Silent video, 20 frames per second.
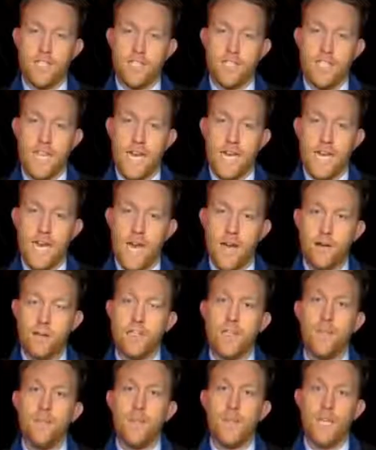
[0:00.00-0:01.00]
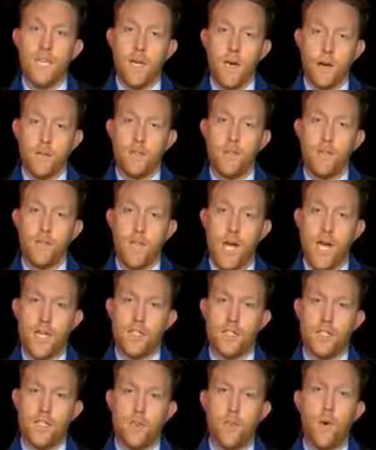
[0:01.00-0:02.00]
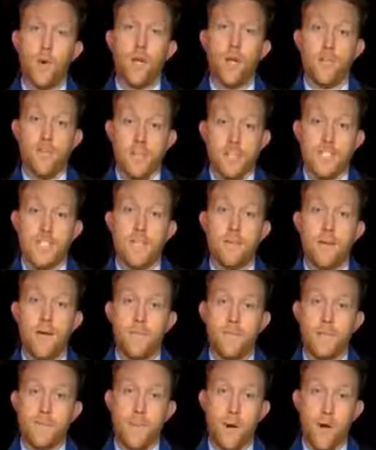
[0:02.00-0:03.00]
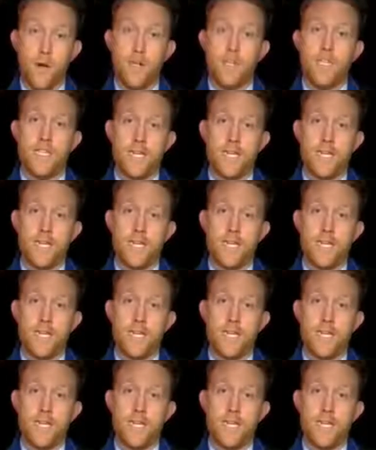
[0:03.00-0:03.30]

at the State House. He also lost the support of his party,